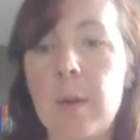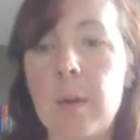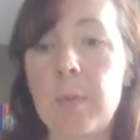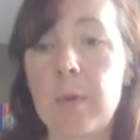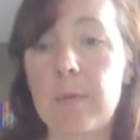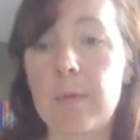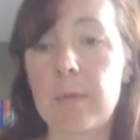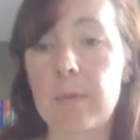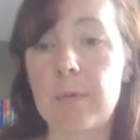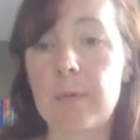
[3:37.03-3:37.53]

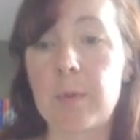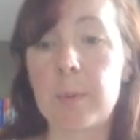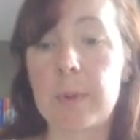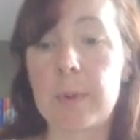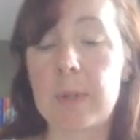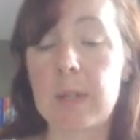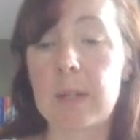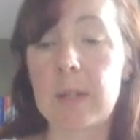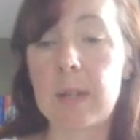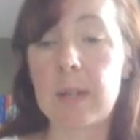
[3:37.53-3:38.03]
Moving forward
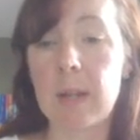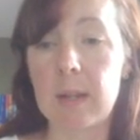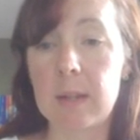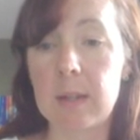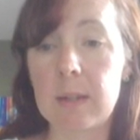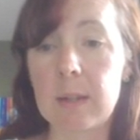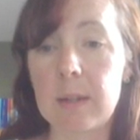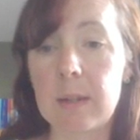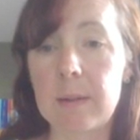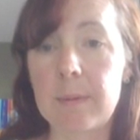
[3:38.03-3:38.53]

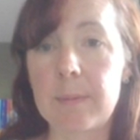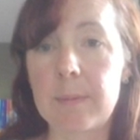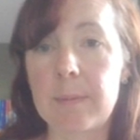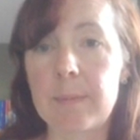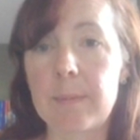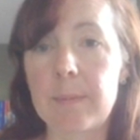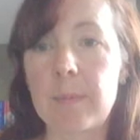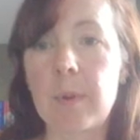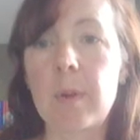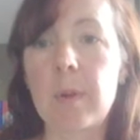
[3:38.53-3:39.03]
again,
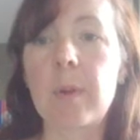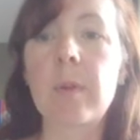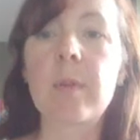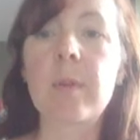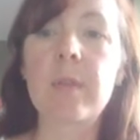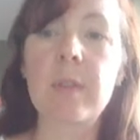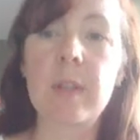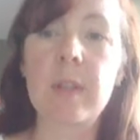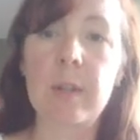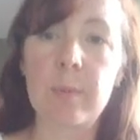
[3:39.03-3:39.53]

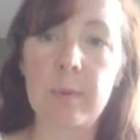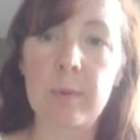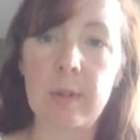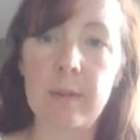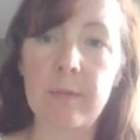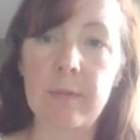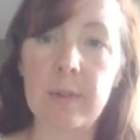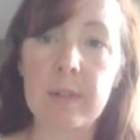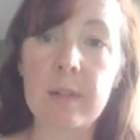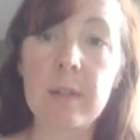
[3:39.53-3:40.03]
this would give us